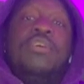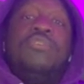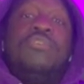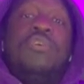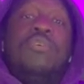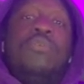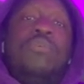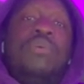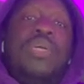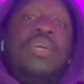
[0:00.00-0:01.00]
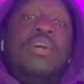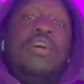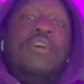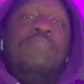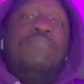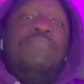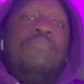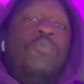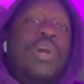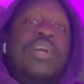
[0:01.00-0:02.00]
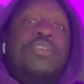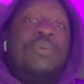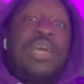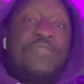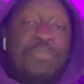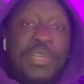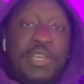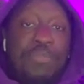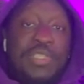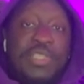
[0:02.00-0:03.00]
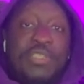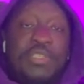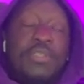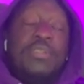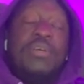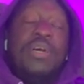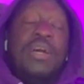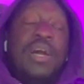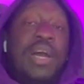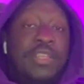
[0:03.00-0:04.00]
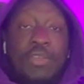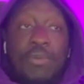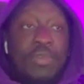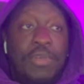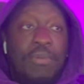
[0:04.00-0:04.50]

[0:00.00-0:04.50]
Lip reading: So why I don't have a bigger position, I don't know.